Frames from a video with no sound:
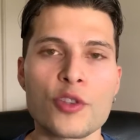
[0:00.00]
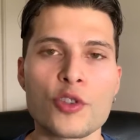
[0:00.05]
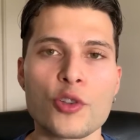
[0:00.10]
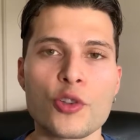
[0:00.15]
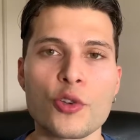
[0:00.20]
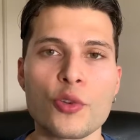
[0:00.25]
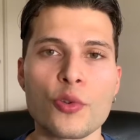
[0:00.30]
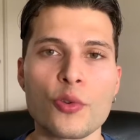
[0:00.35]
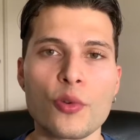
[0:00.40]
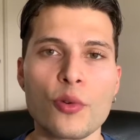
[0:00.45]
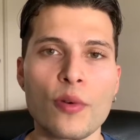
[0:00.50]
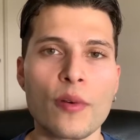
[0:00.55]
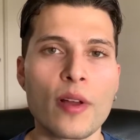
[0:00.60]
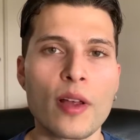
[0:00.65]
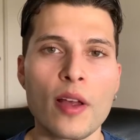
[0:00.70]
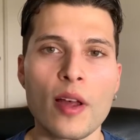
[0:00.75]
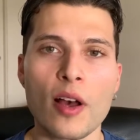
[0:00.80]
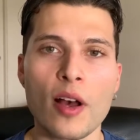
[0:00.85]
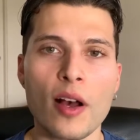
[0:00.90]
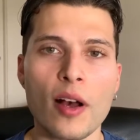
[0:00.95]
to
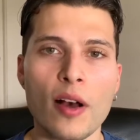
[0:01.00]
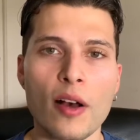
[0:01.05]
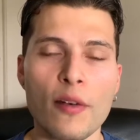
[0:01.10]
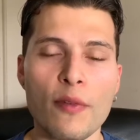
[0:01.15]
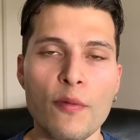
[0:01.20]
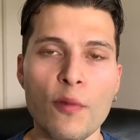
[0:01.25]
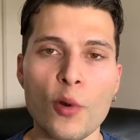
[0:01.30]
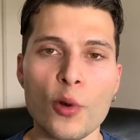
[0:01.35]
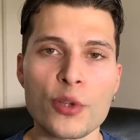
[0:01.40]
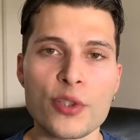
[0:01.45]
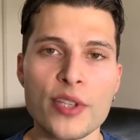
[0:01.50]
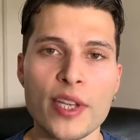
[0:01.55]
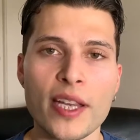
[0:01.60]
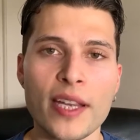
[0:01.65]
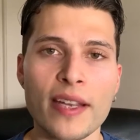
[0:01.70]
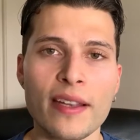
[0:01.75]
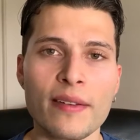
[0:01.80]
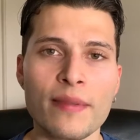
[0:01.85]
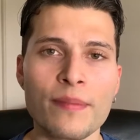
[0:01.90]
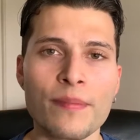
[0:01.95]
uh,
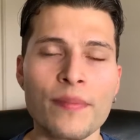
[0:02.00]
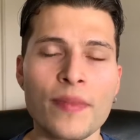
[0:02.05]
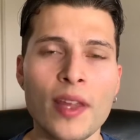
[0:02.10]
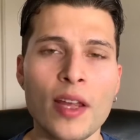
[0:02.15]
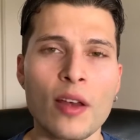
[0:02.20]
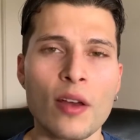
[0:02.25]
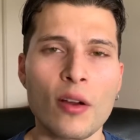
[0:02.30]
14,